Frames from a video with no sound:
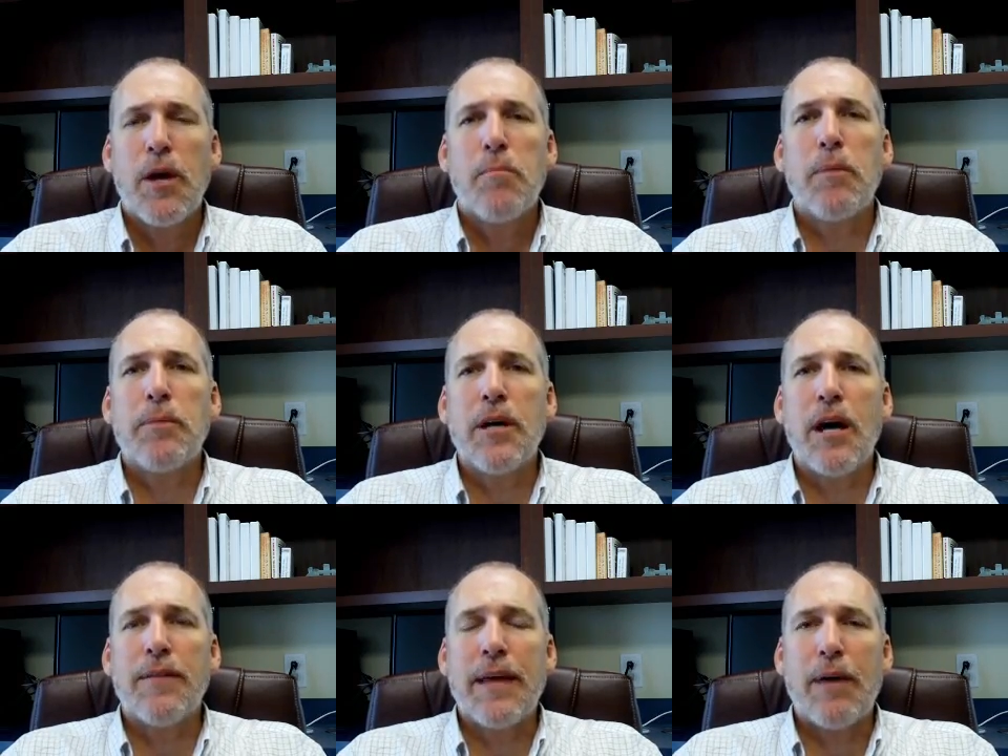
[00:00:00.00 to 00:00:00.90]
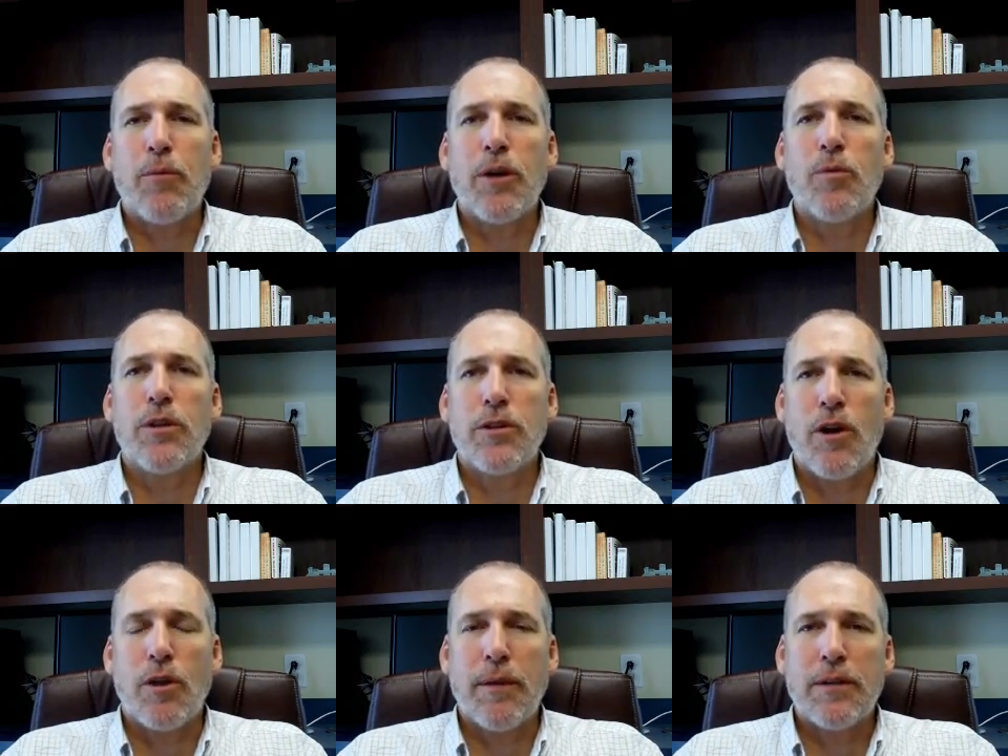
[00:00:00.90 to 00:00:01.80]
But beyond that, what I want to
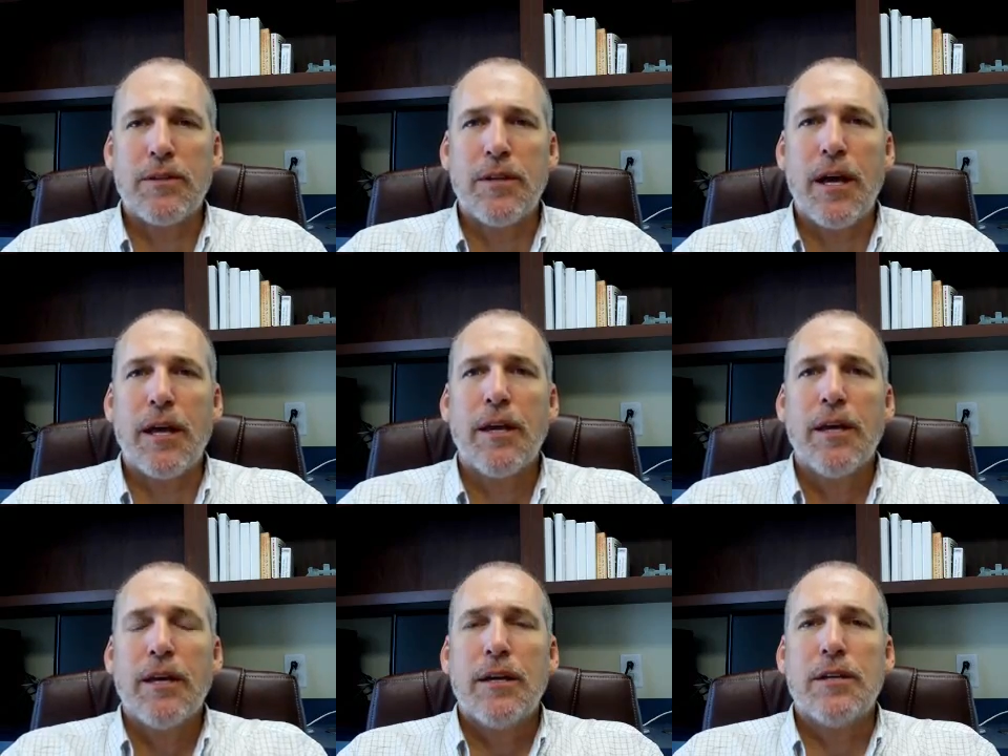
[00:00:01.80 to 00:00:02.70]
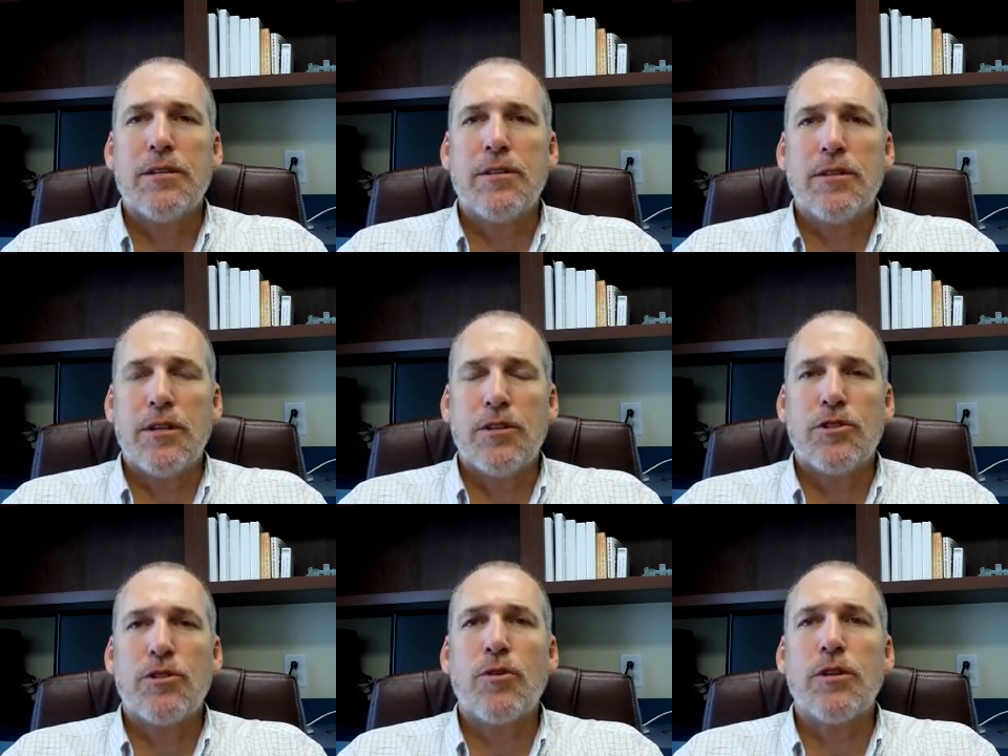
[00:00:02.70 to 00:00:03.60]
talk about today is the
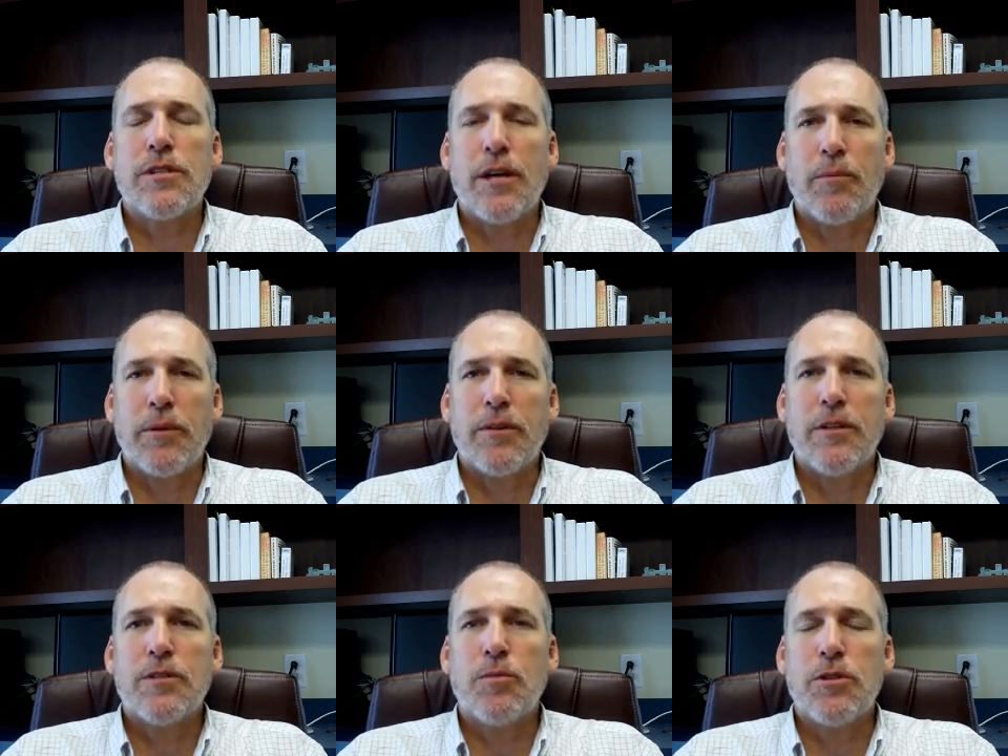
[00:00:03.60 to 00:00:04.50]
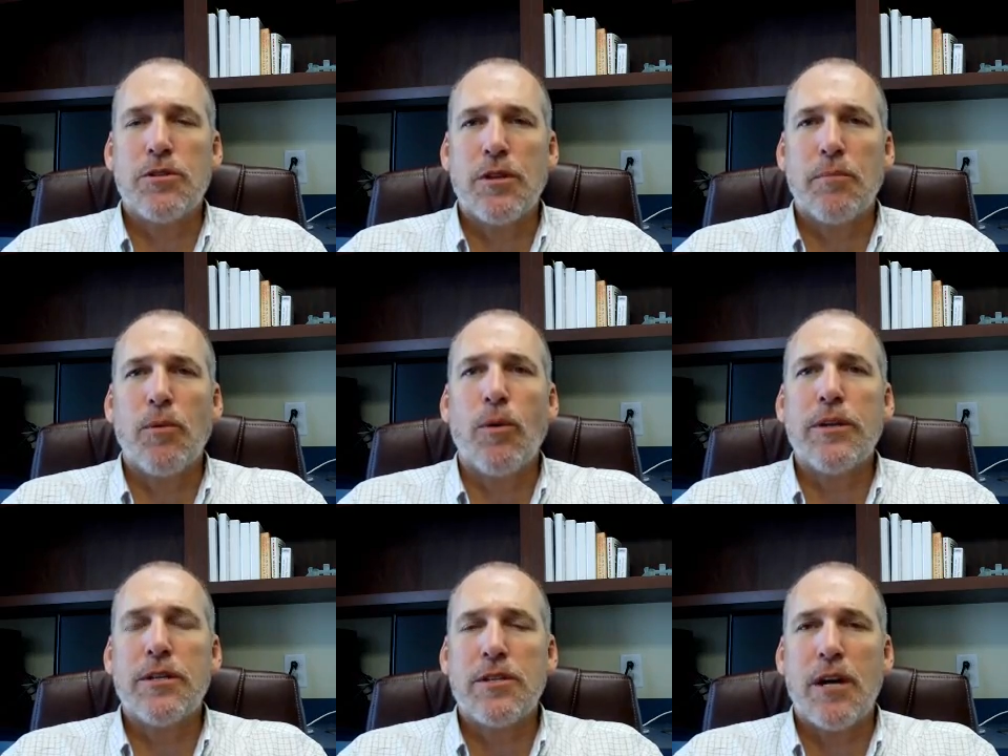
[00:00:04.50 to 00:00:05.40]
insurance element of this, which is the employee
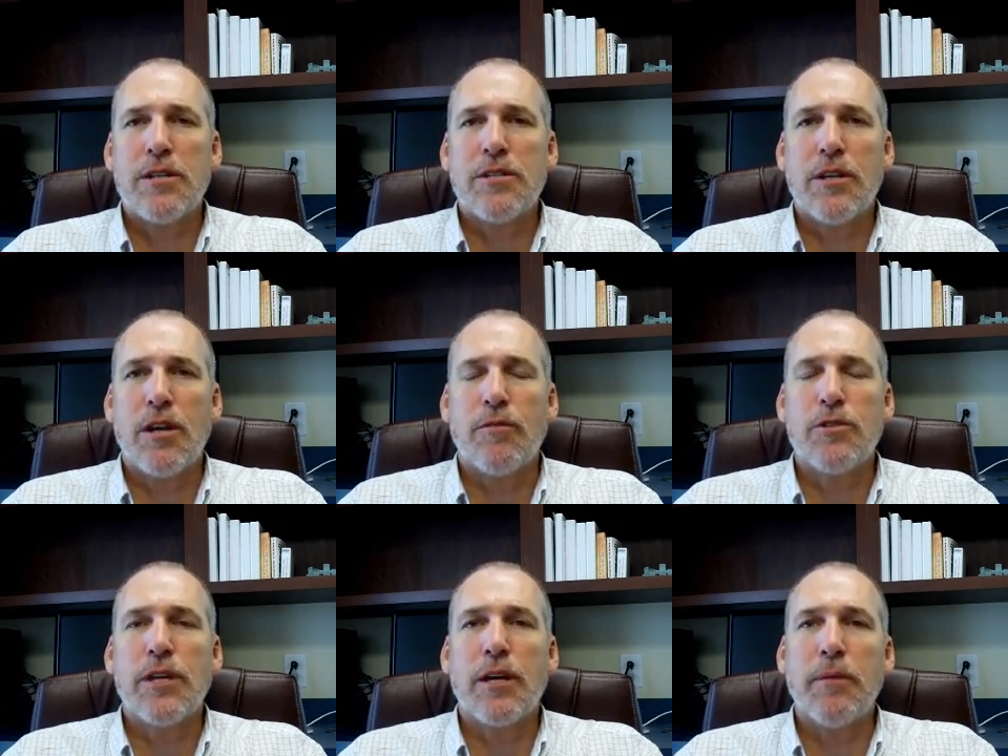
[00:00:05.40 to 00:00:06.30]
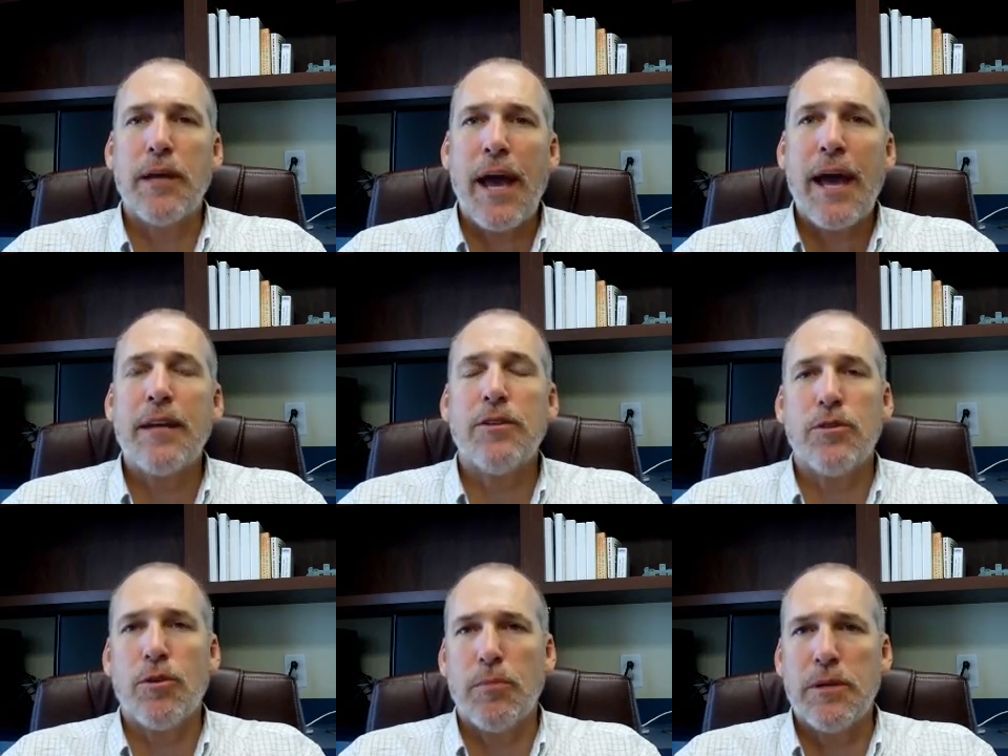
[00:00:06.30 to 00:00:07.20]
dishonesty coverage that can be added to
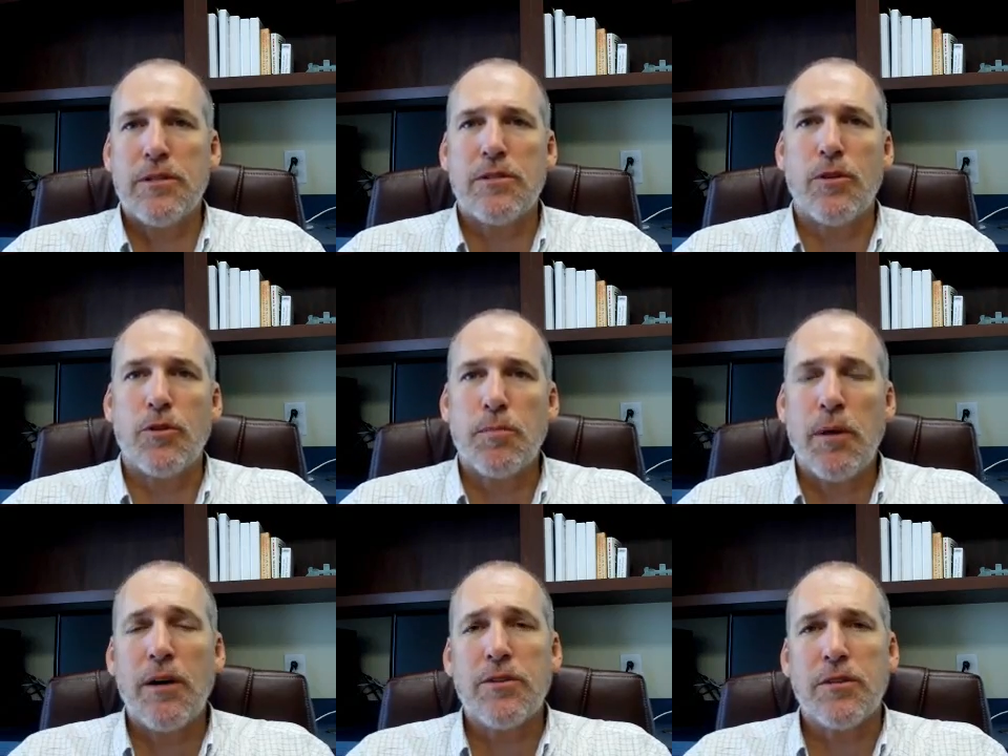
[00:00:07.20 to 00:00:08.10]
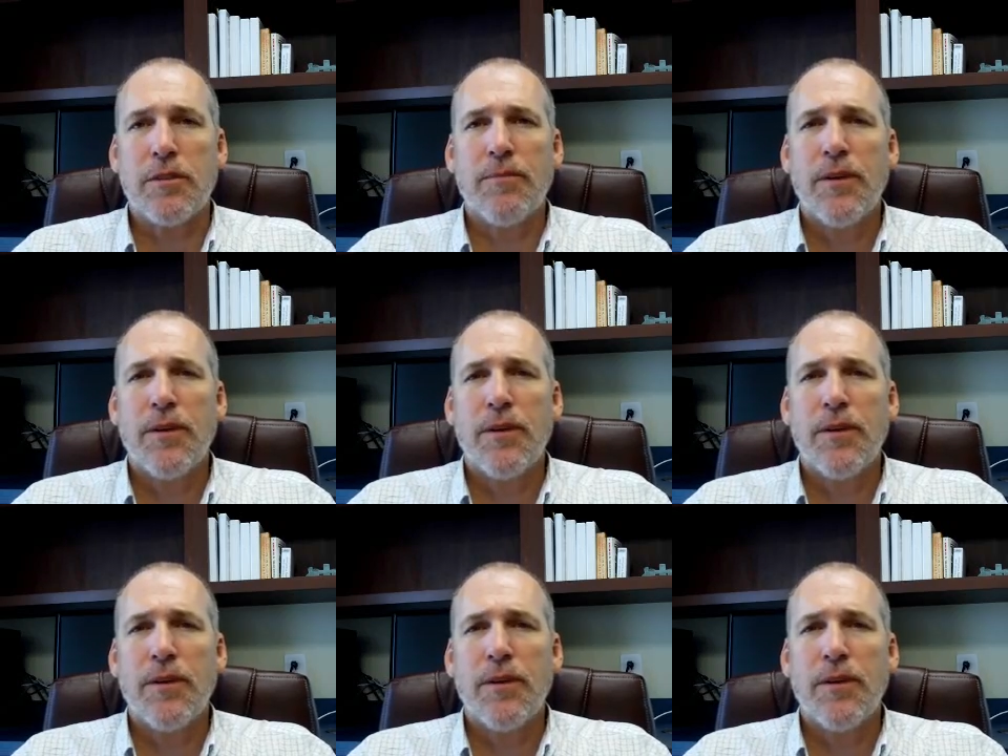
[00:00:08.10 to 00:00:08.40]
your business owner's policy.